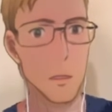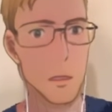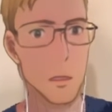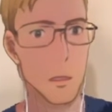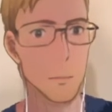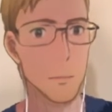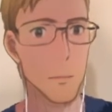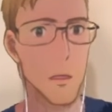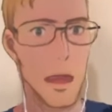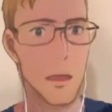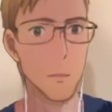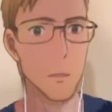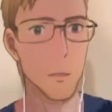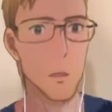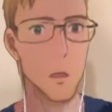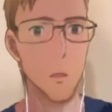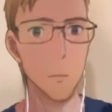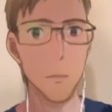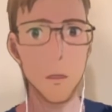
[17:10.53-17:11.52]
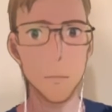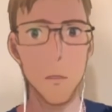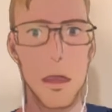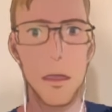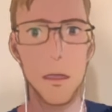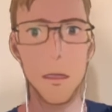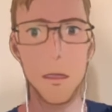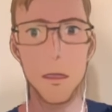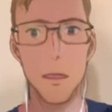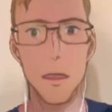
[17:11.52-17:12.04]
should buy it from Compass
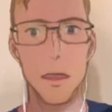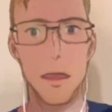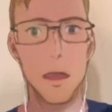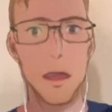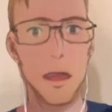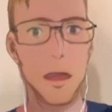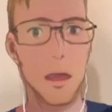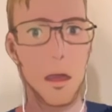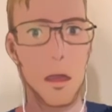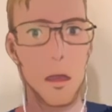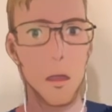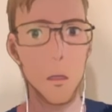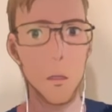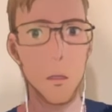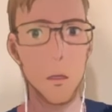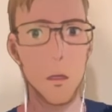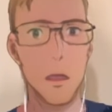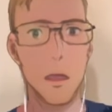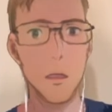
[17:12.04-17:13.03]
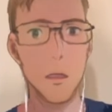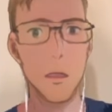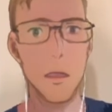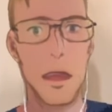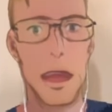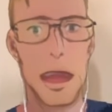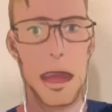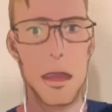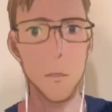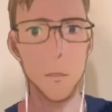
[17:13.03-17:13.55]
Mining, although here they
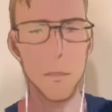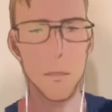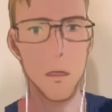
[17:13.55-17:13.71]
have